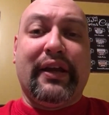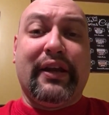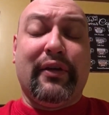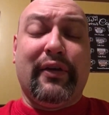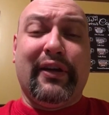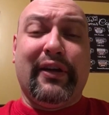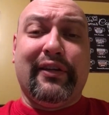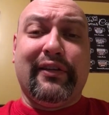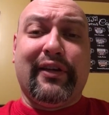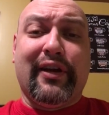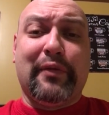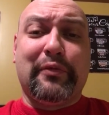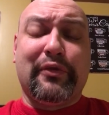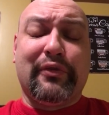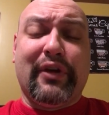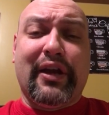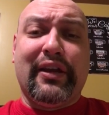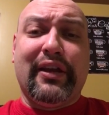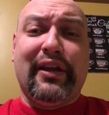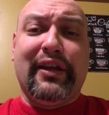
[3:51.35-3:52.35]
Now, helicopter
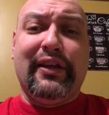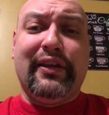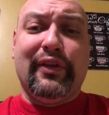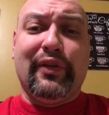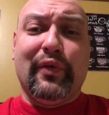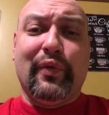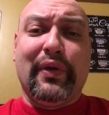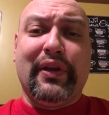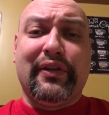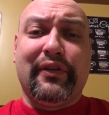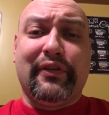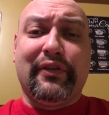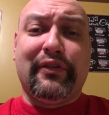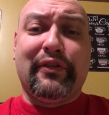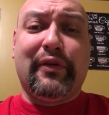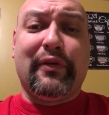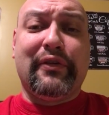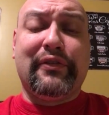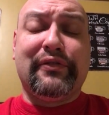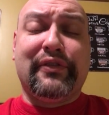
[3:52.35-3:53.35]
ride in the winter is
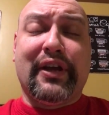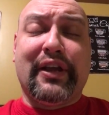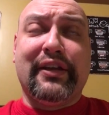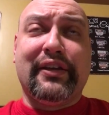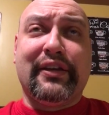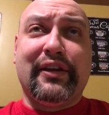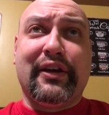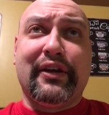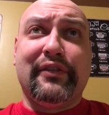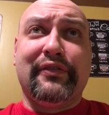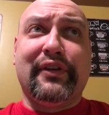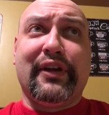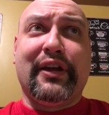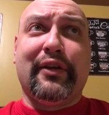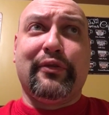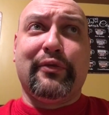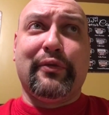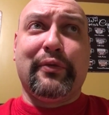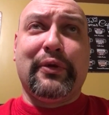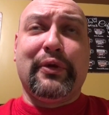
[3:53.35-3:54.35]
always fucking terrifying
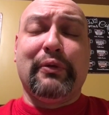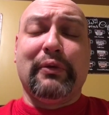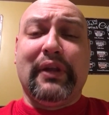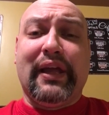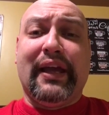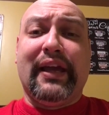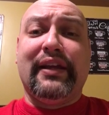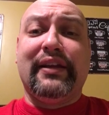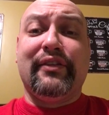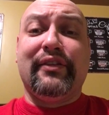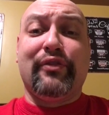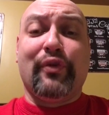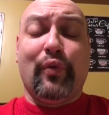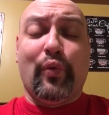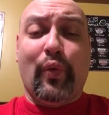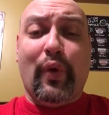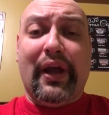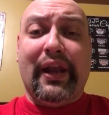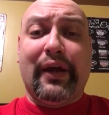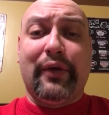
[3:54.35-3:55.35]
because when you land, it's a
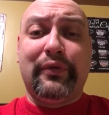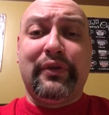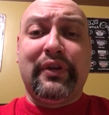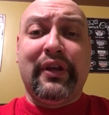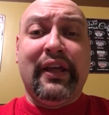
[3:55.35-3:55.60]
whiteout.